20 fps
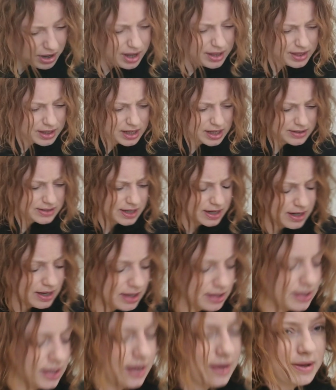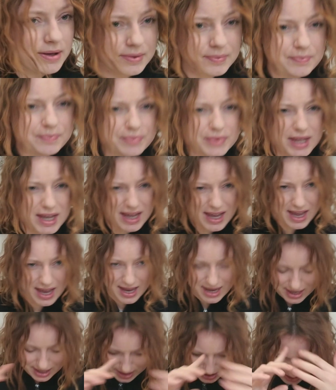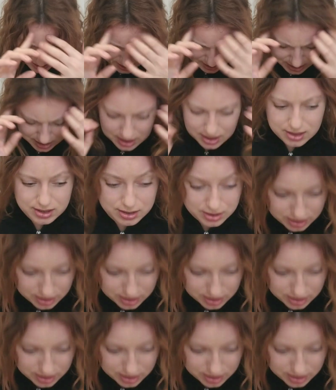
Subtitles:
I think that's it. That's it. And